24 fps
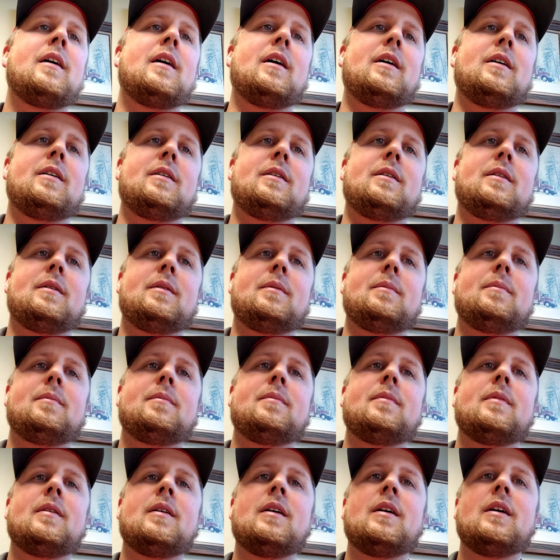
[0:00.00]

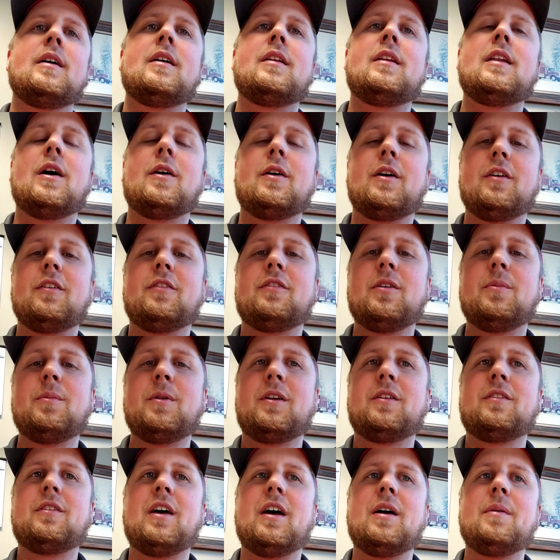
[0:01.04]
Um, now, here's some
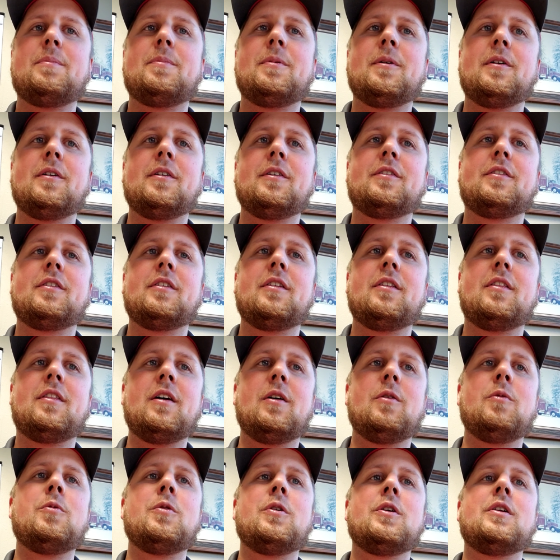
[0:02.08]
examples
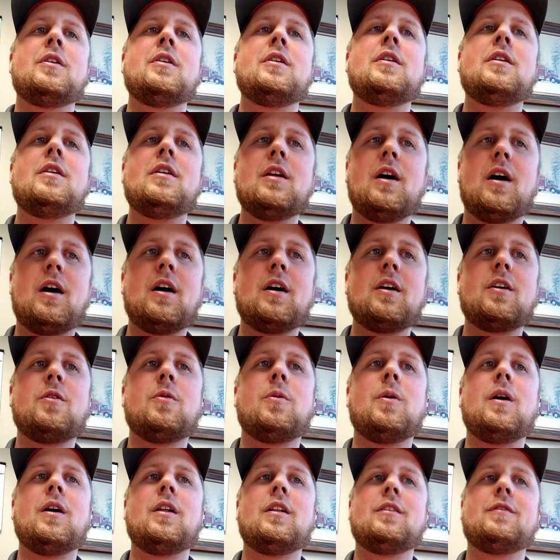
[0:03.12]
that would not
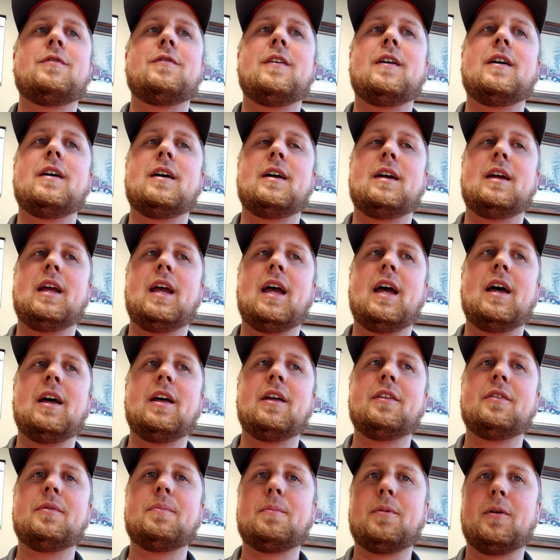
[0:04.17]
qualify
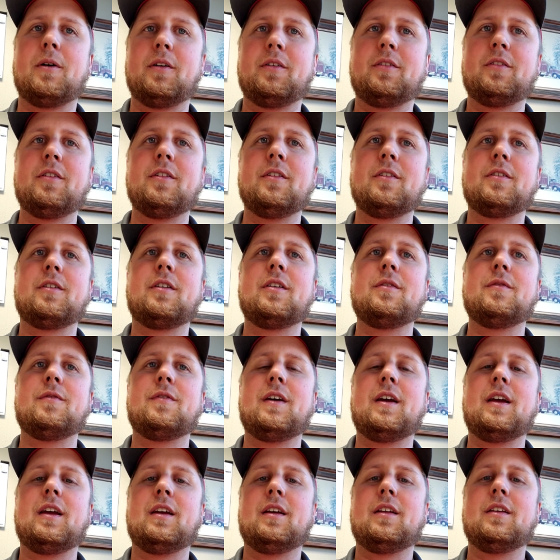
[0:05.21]
as personal
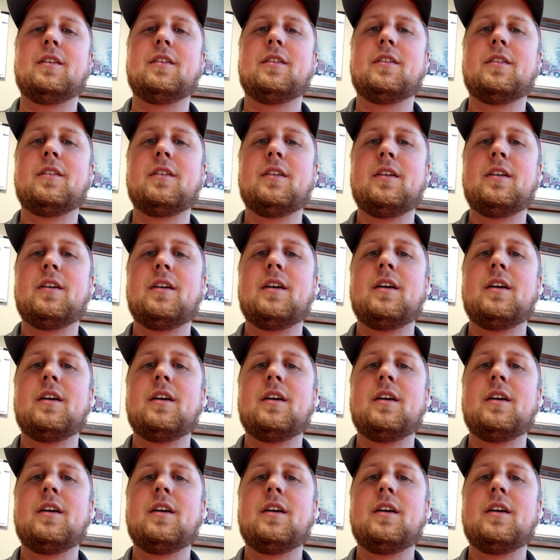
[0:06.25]
conveyance.